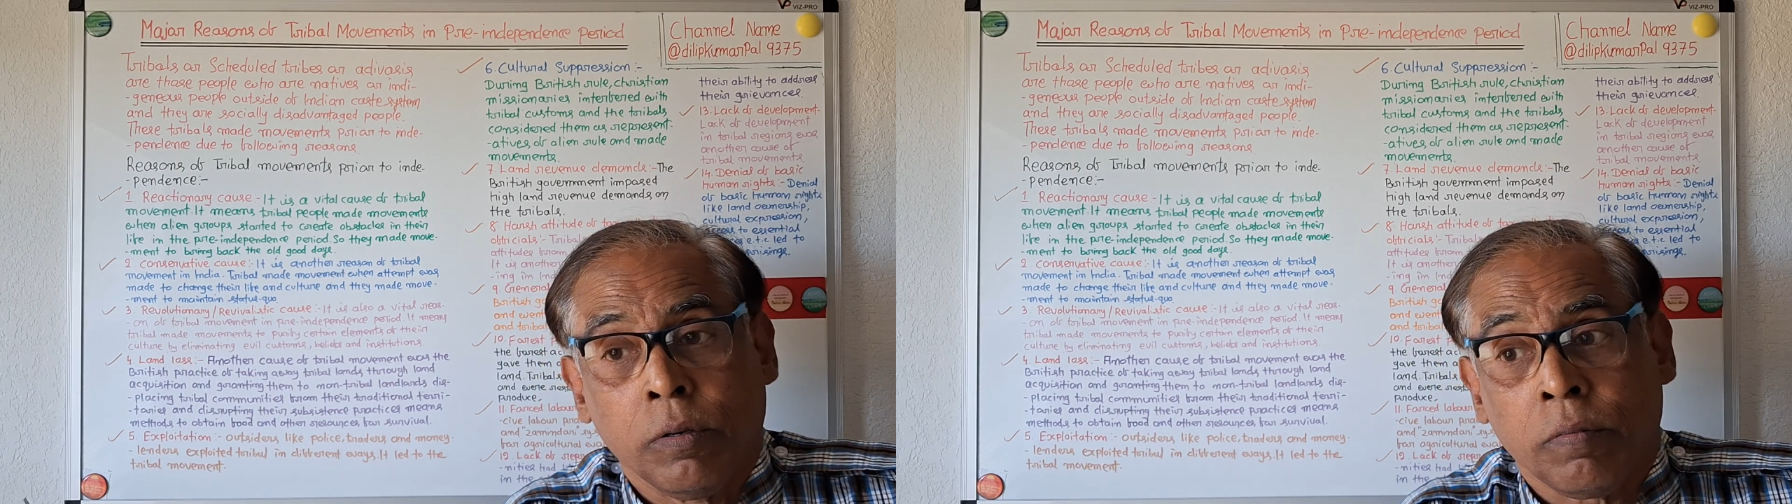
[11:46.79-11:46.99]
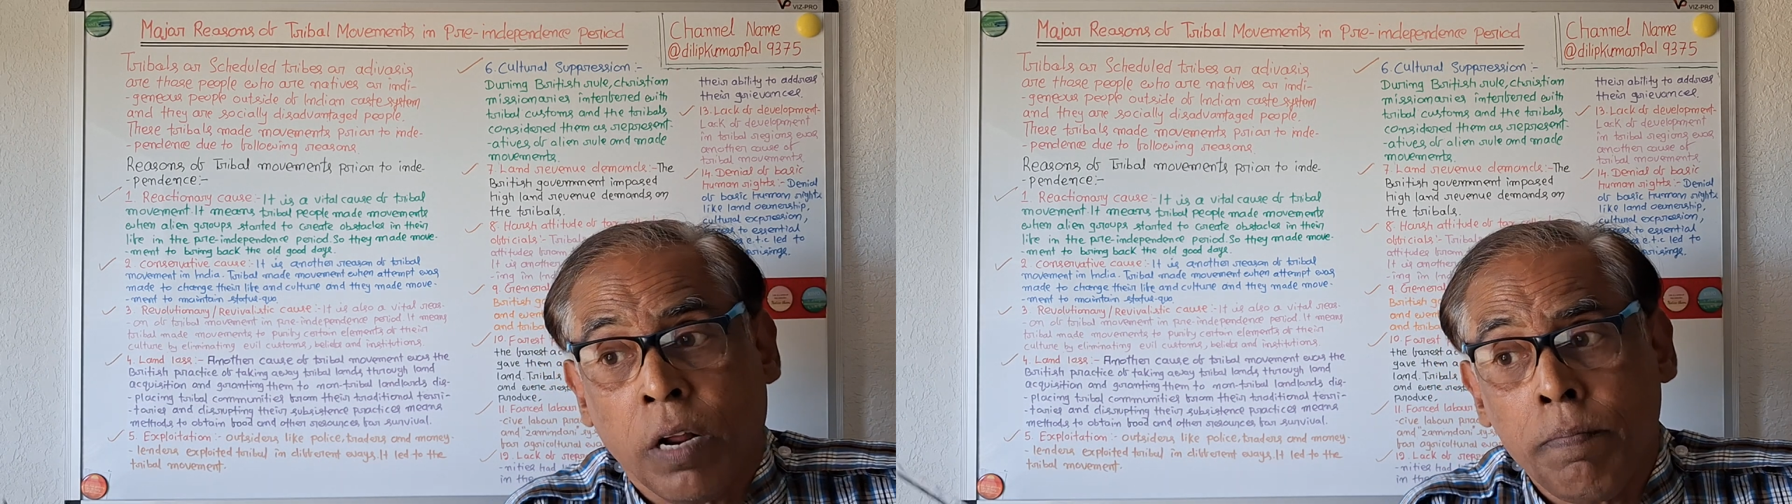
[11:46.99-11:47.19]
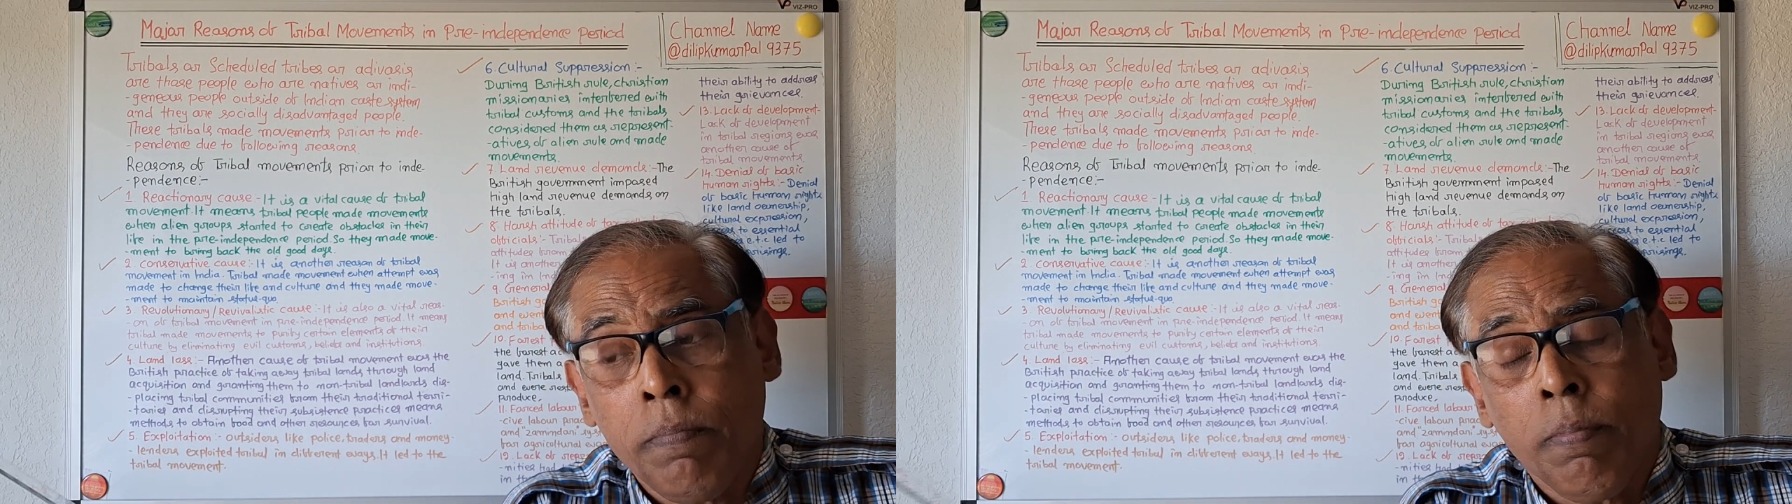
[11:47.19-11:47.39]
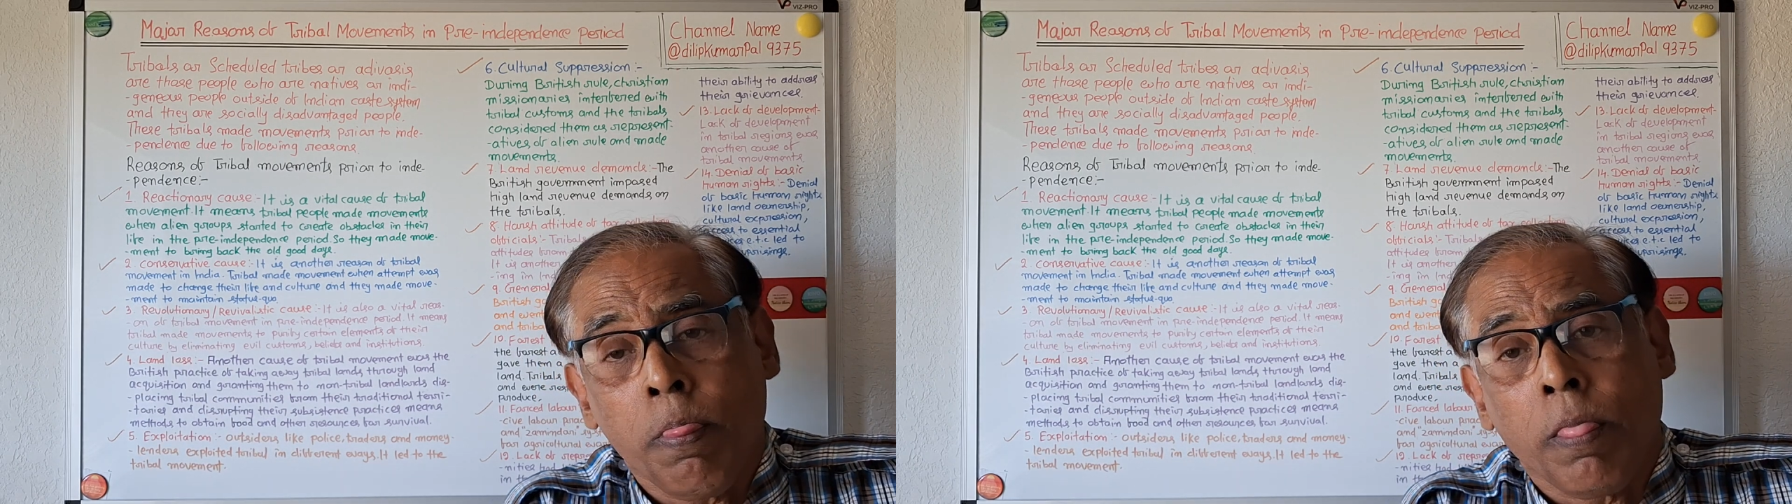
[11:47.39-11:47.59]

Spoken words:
from